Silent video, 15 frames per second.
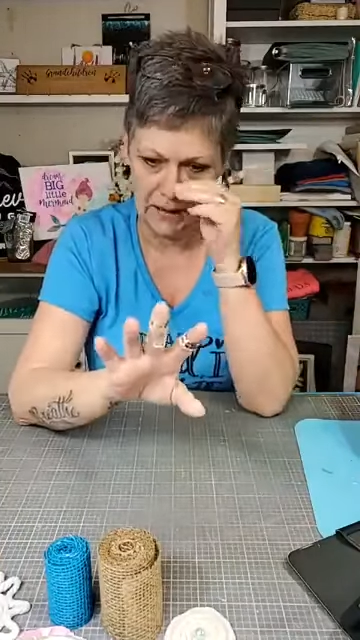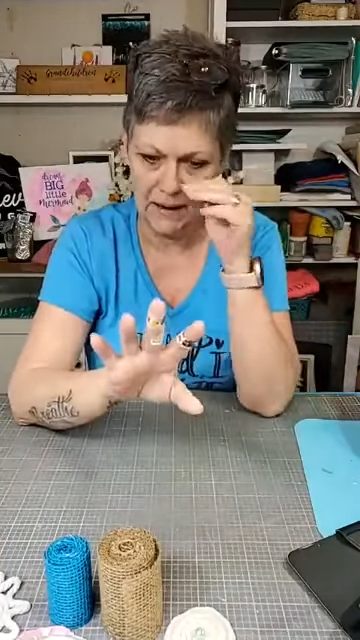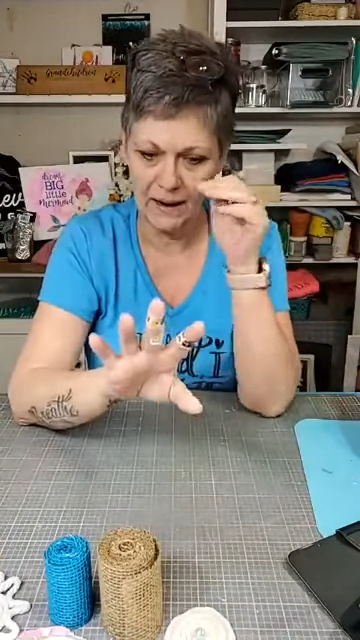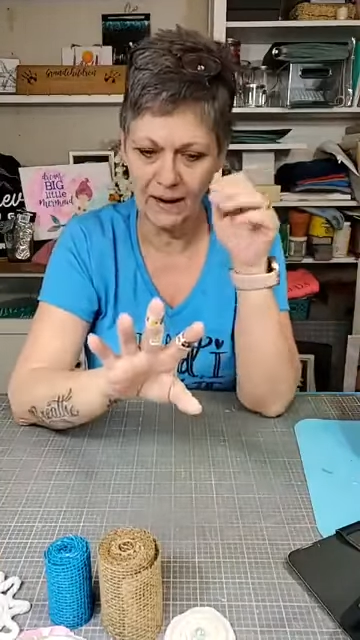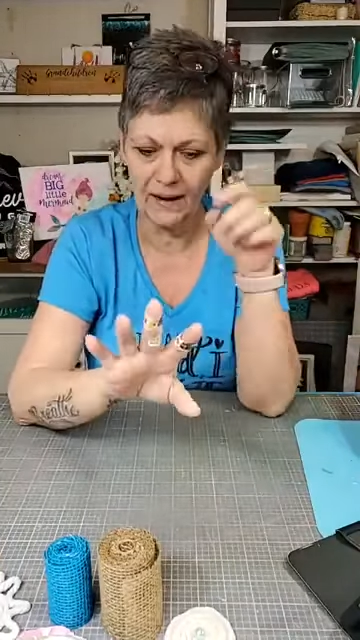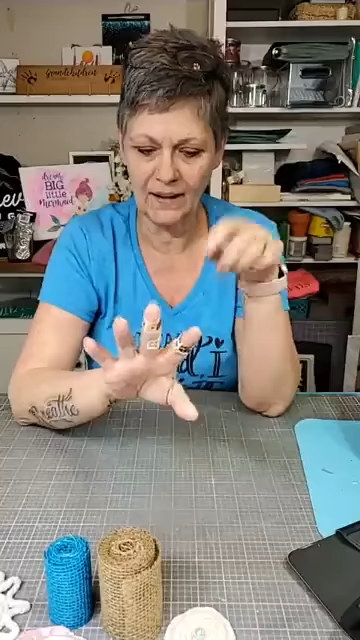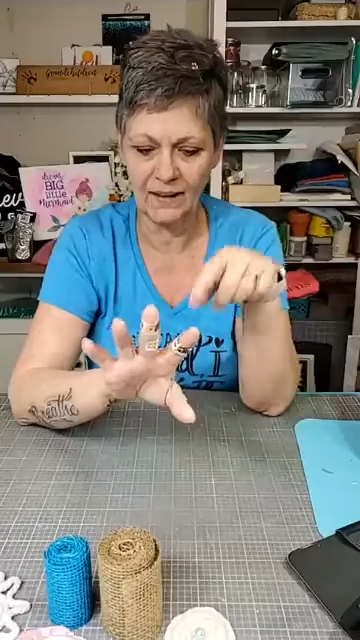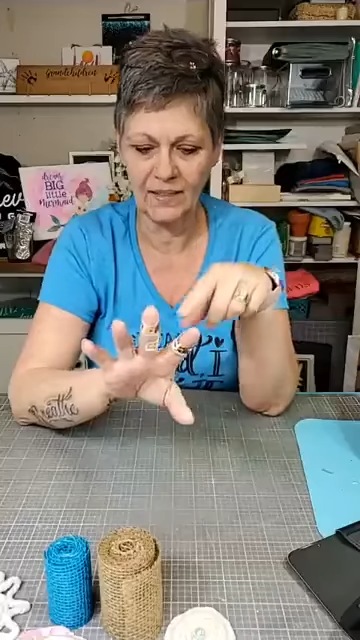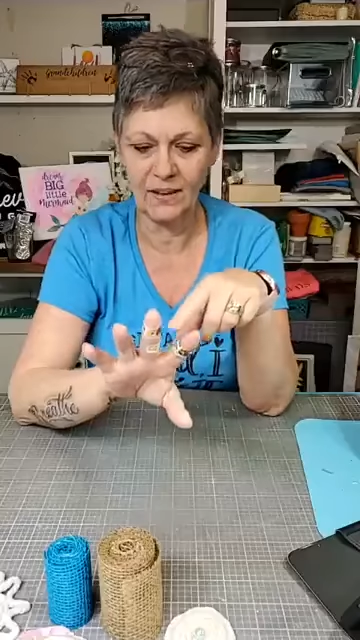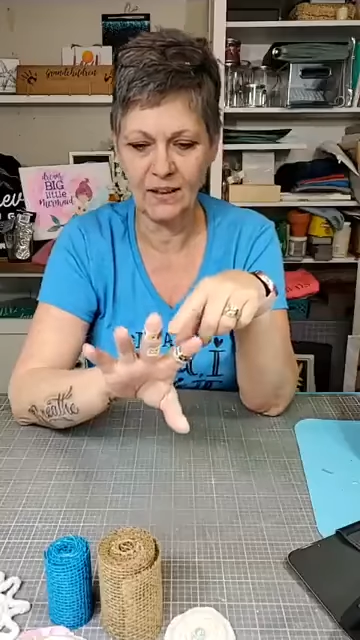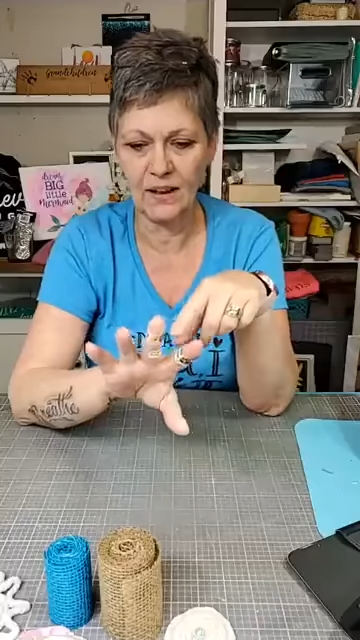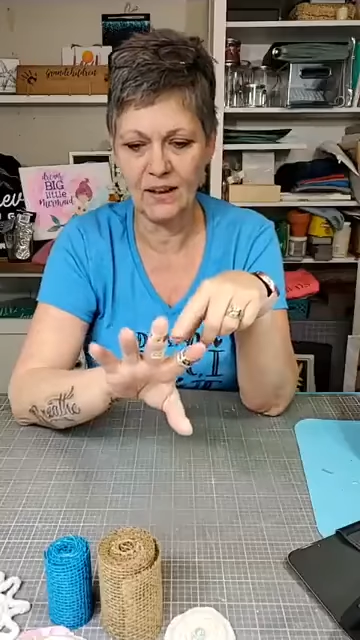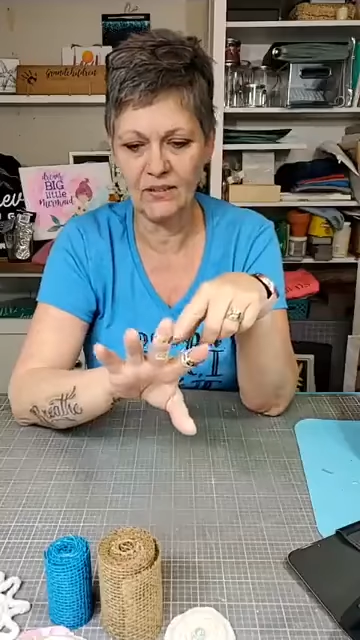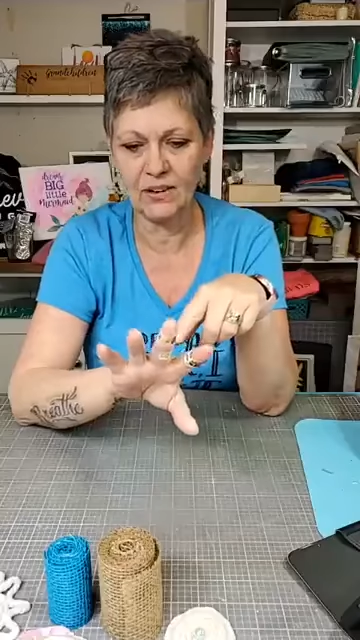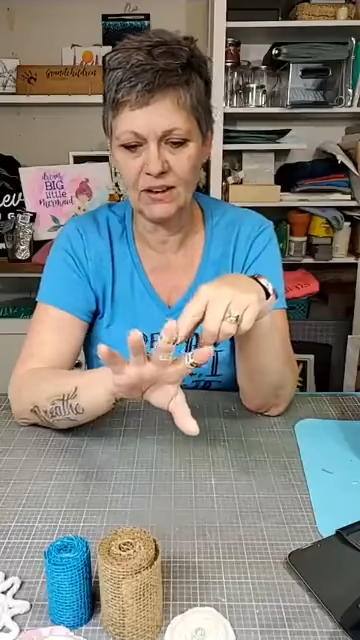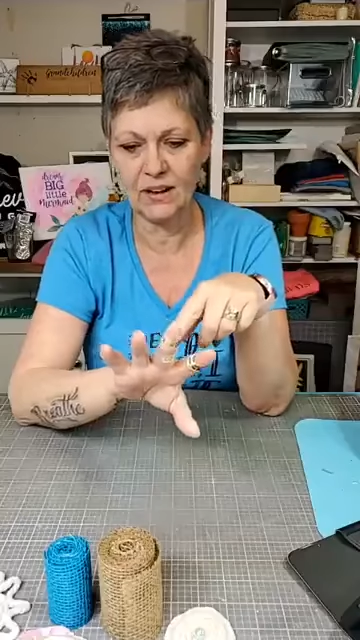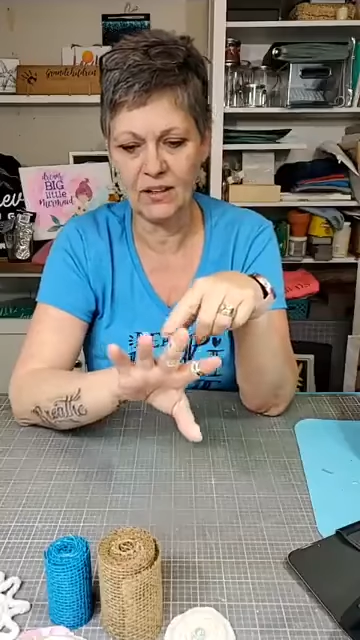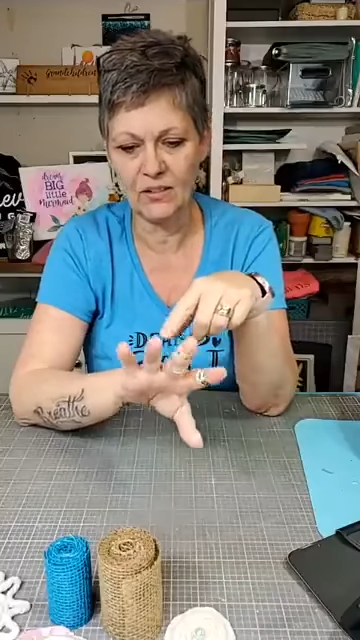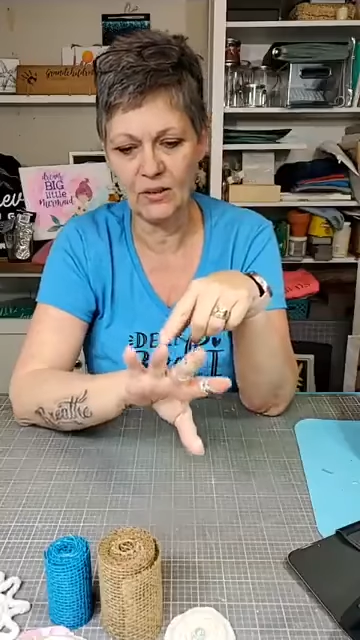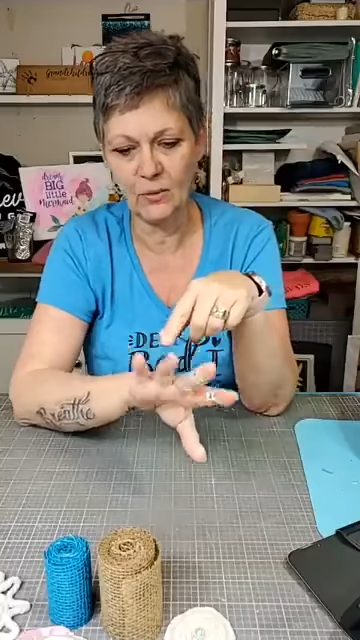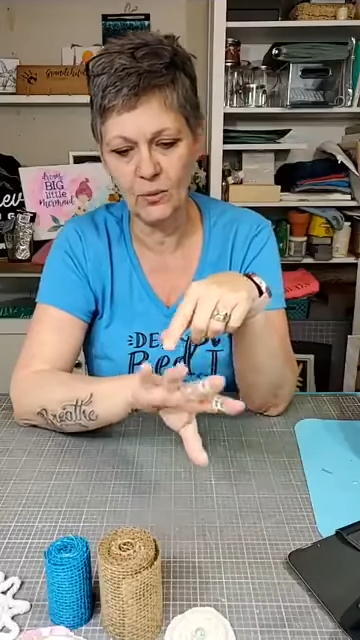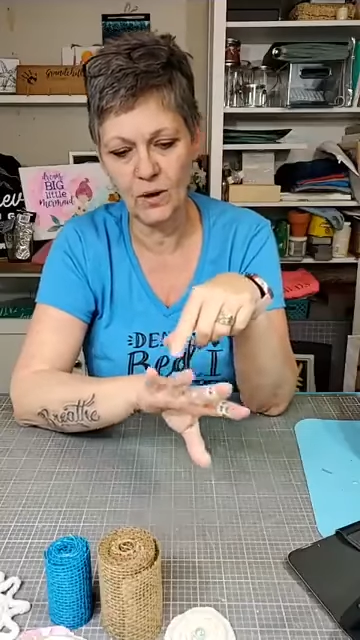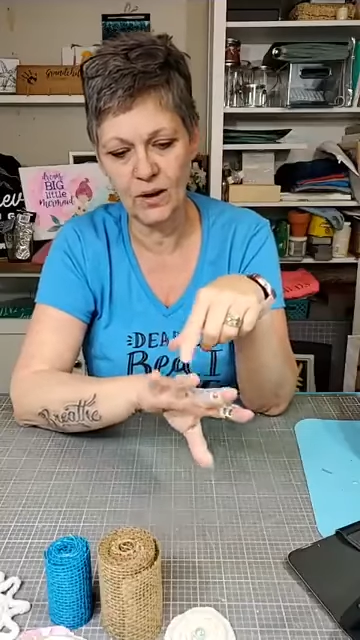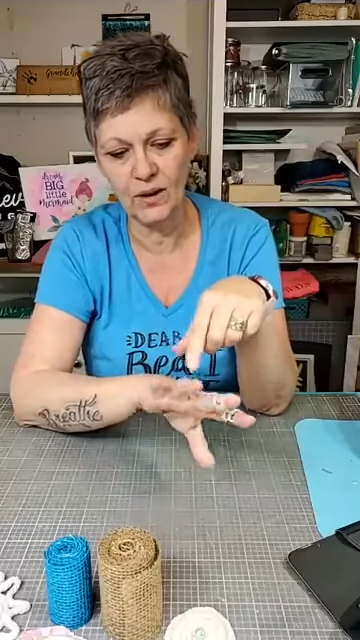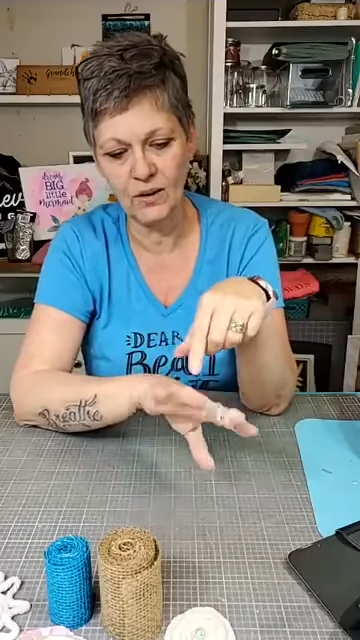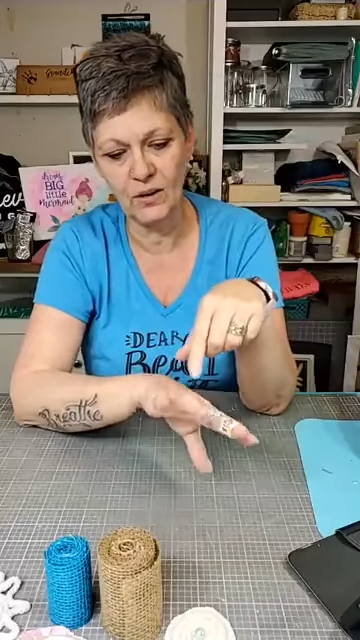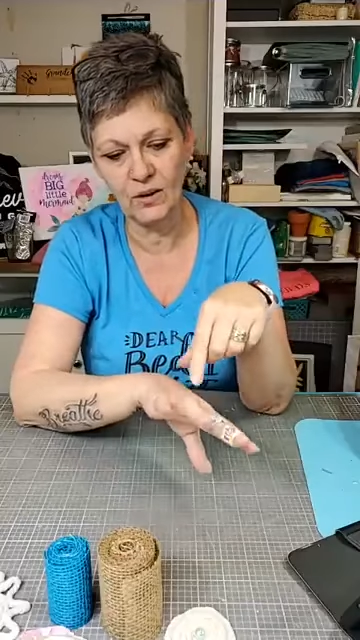And I think I have another one